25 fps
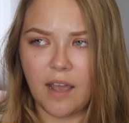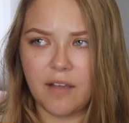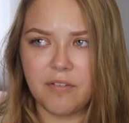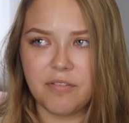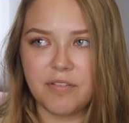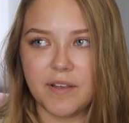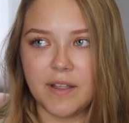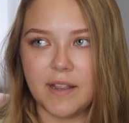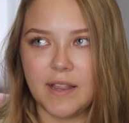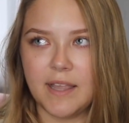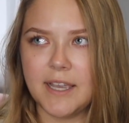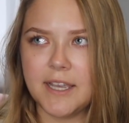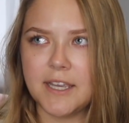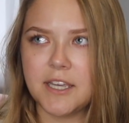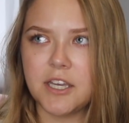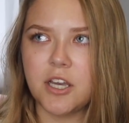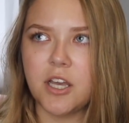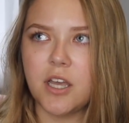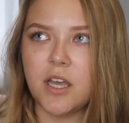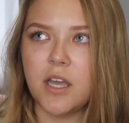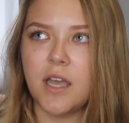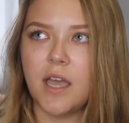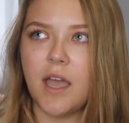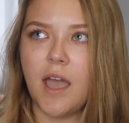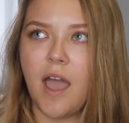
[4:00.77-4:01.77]
I feel like
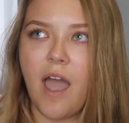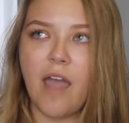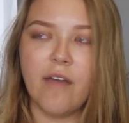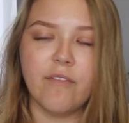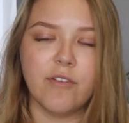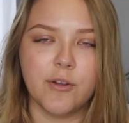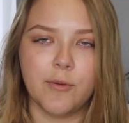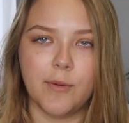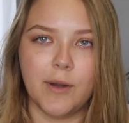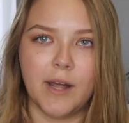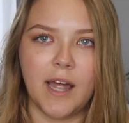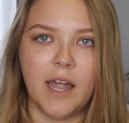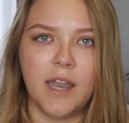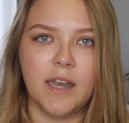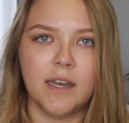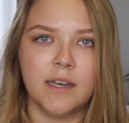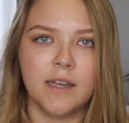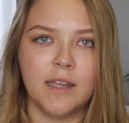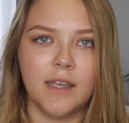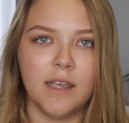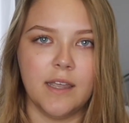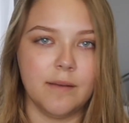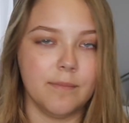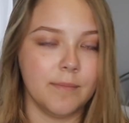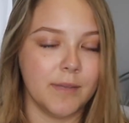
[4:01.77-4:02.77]

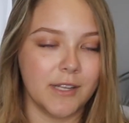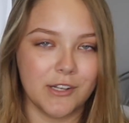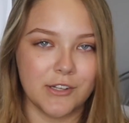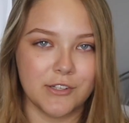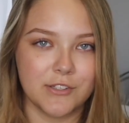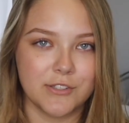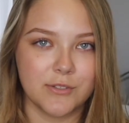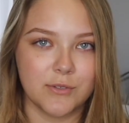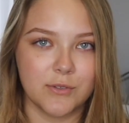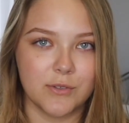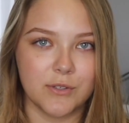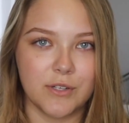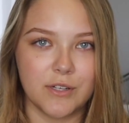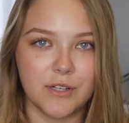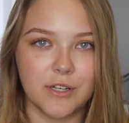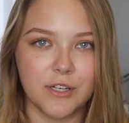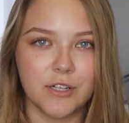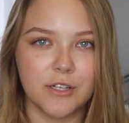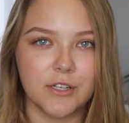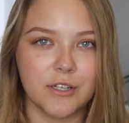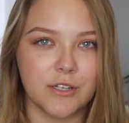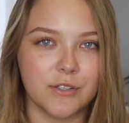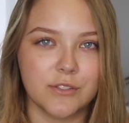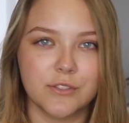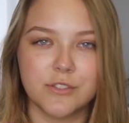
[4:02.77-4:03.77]
everyone in middle school
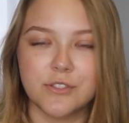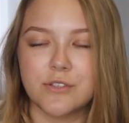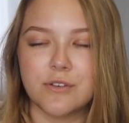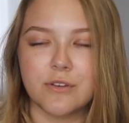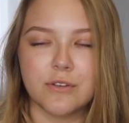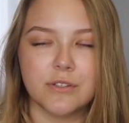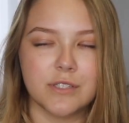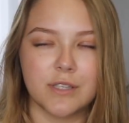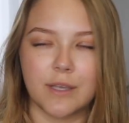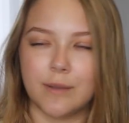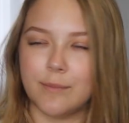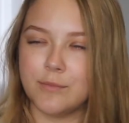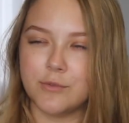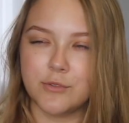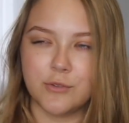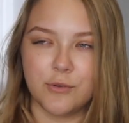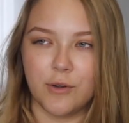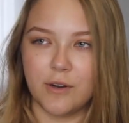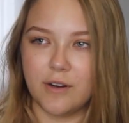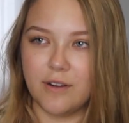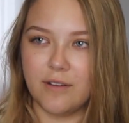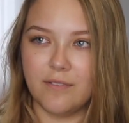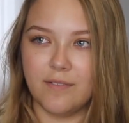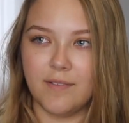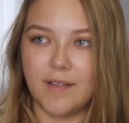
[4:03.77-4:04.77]
goes through some
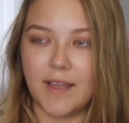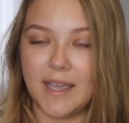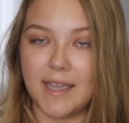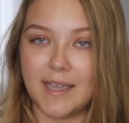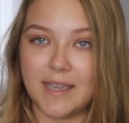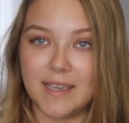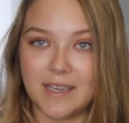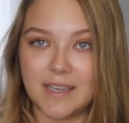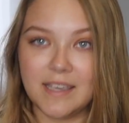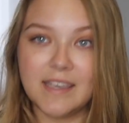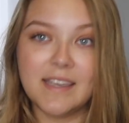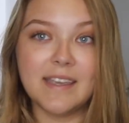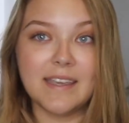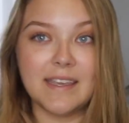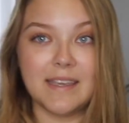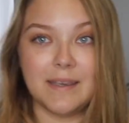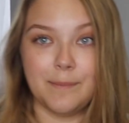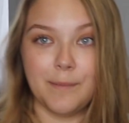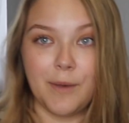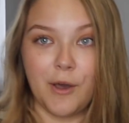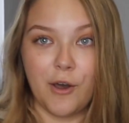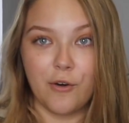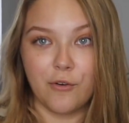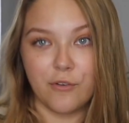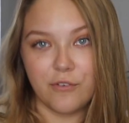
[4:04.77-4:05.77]
sort of like
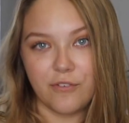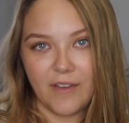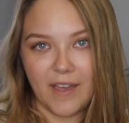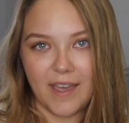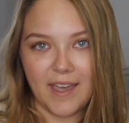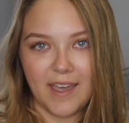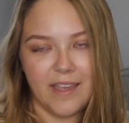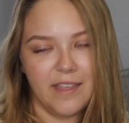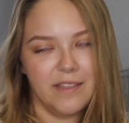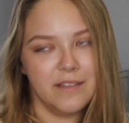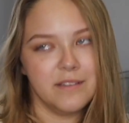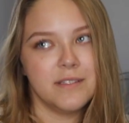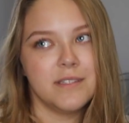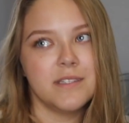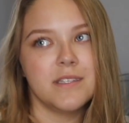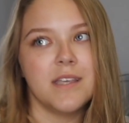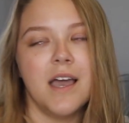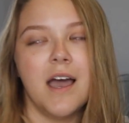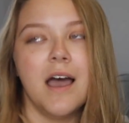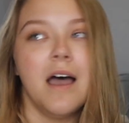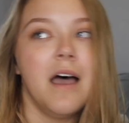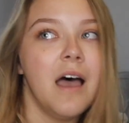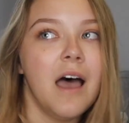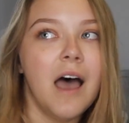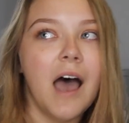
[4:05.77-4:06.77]
emo phase.
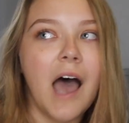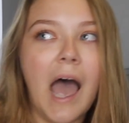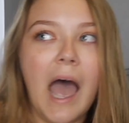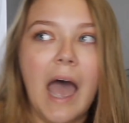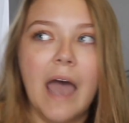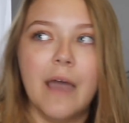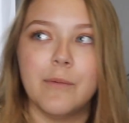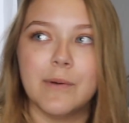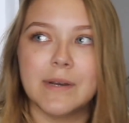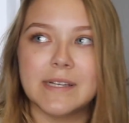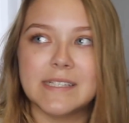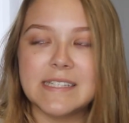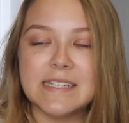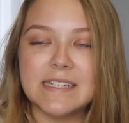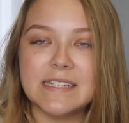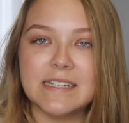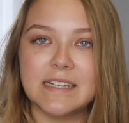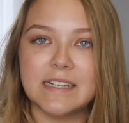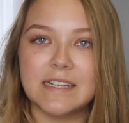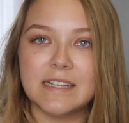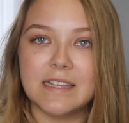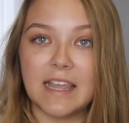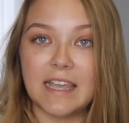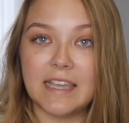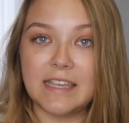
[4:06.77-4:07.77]
I
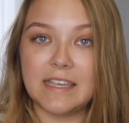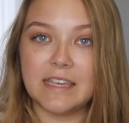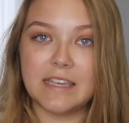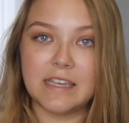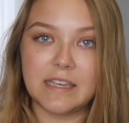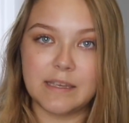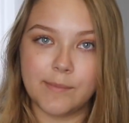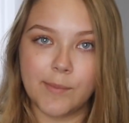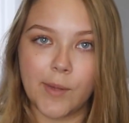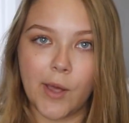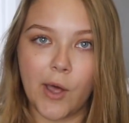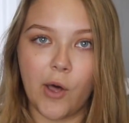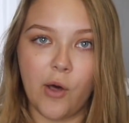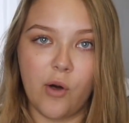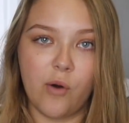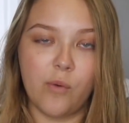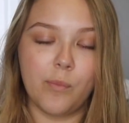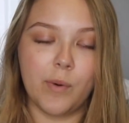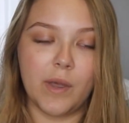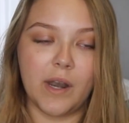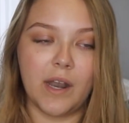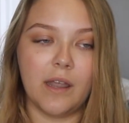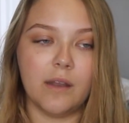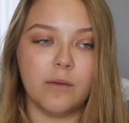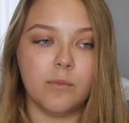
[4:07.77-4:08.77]
wasn't like emo,
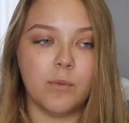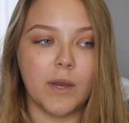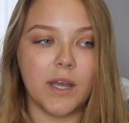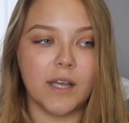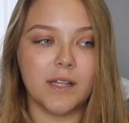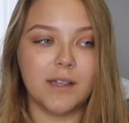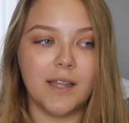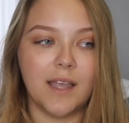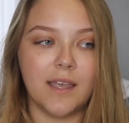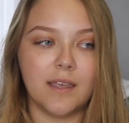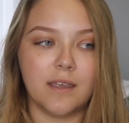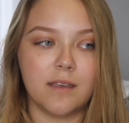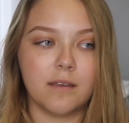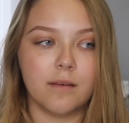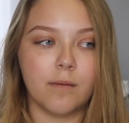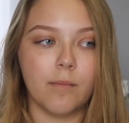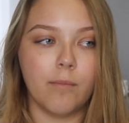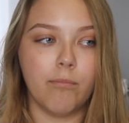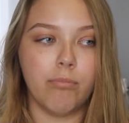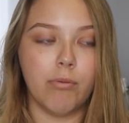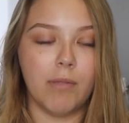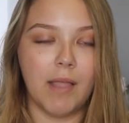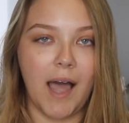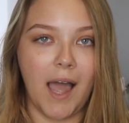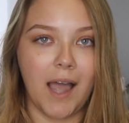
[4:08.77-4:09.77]
but I'd wear like
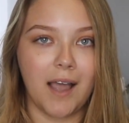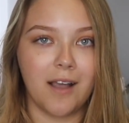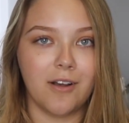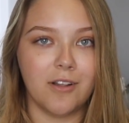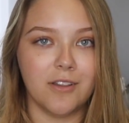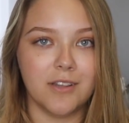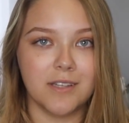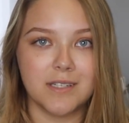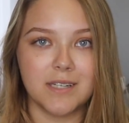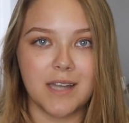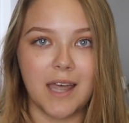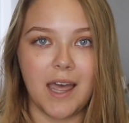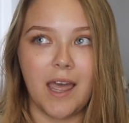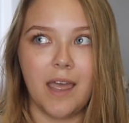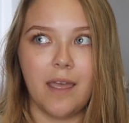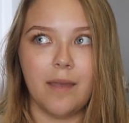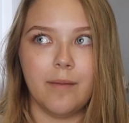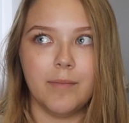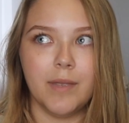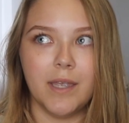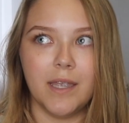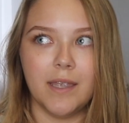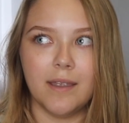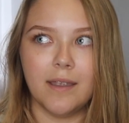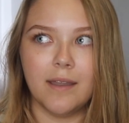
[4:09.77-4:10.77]
black all the
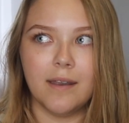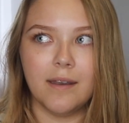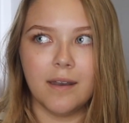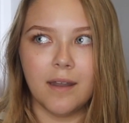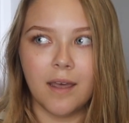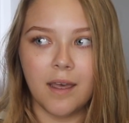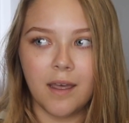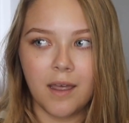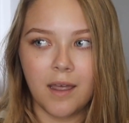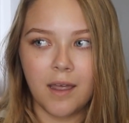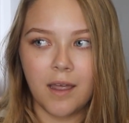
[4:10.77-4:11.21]
time, and